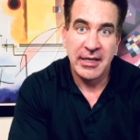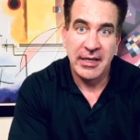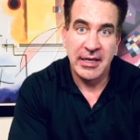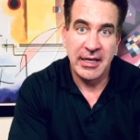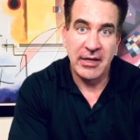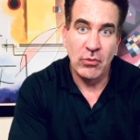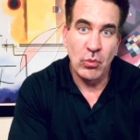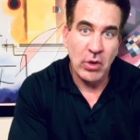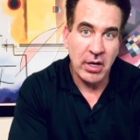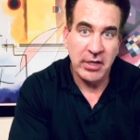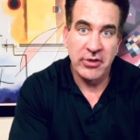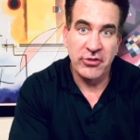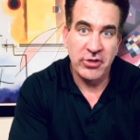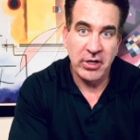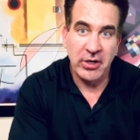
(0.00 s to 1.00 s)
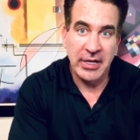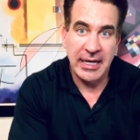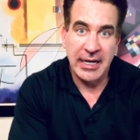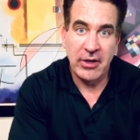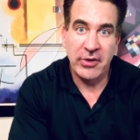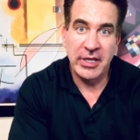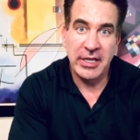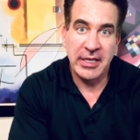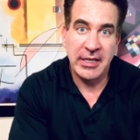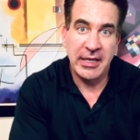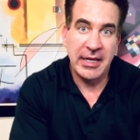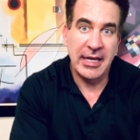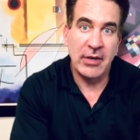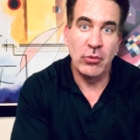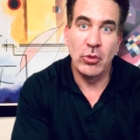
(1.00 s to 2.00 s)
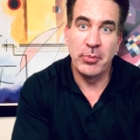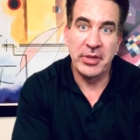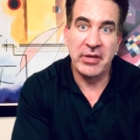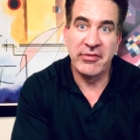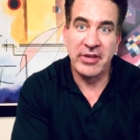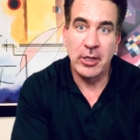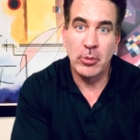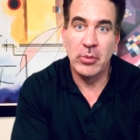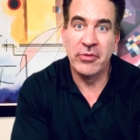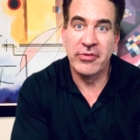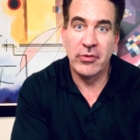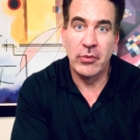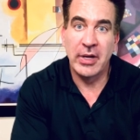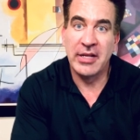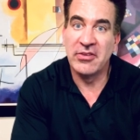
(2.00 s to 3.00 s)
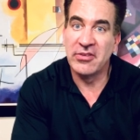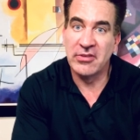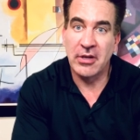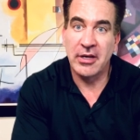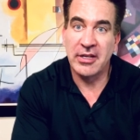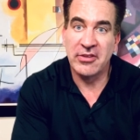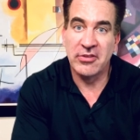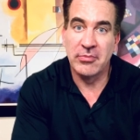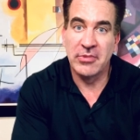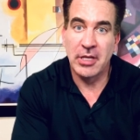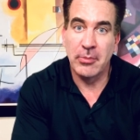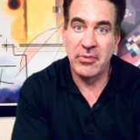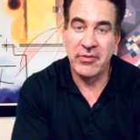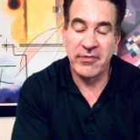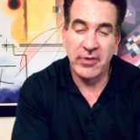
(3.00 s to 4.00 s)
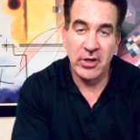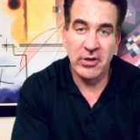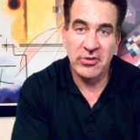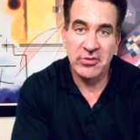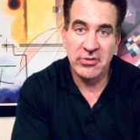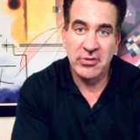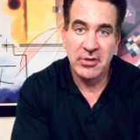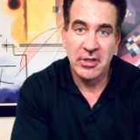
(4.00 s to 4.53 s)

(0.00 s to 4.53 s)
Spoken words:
in Waukesha County, and will be available for rent starting September 1st.